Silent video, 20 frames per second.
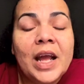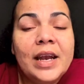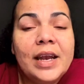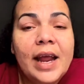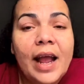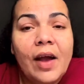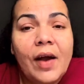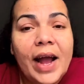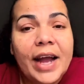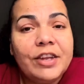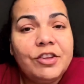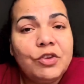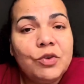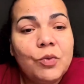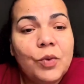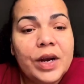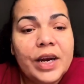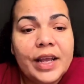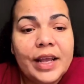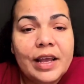Now, I do
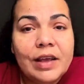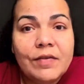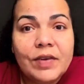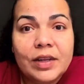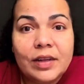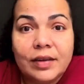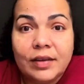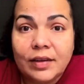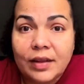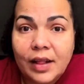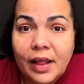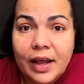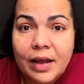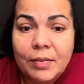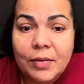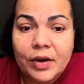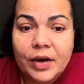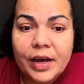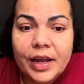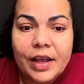want to give a disclaimer.